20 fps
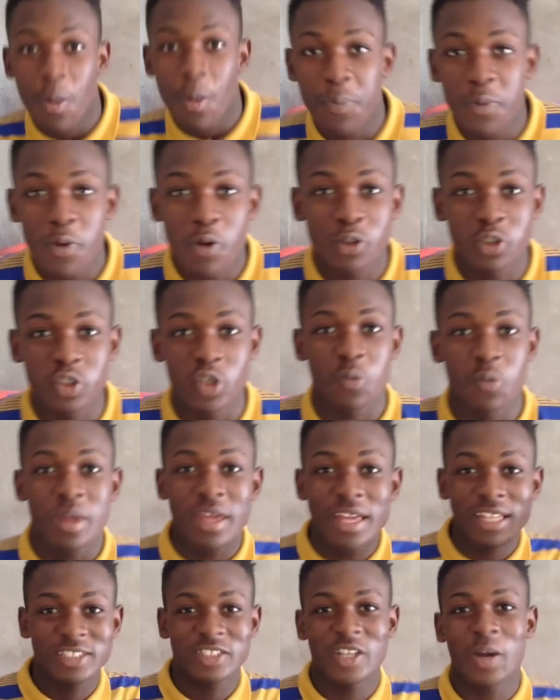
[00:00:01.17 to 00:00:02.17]
up YouTube?
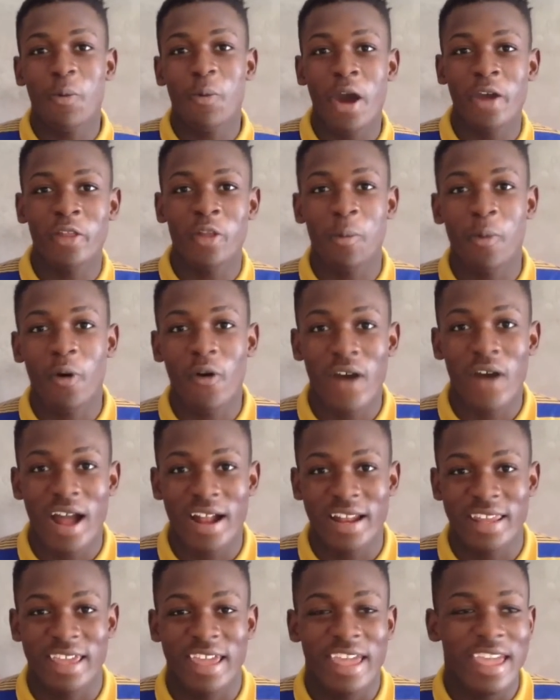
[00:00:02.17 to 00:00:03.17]
It's your boy Nom
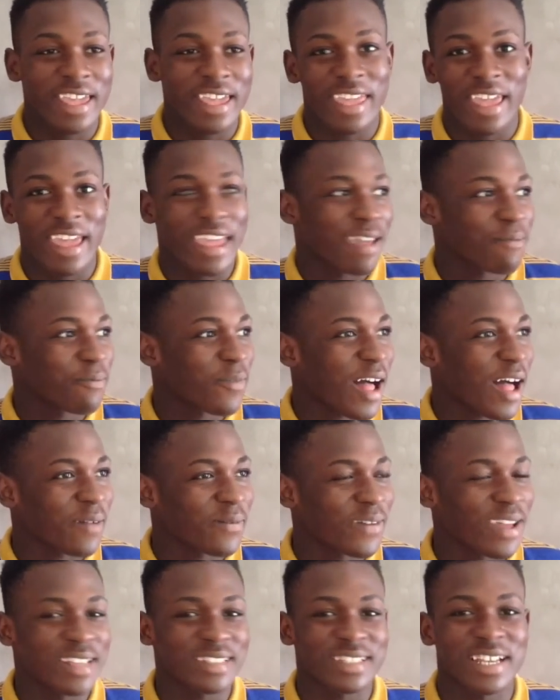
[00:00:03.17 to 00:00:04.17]
Gwadi, aka
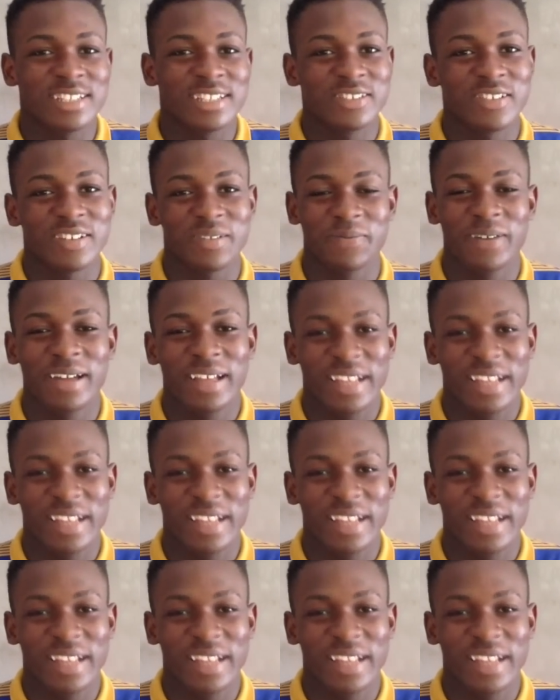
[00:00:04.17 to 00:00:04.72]
Power Myles Adjot.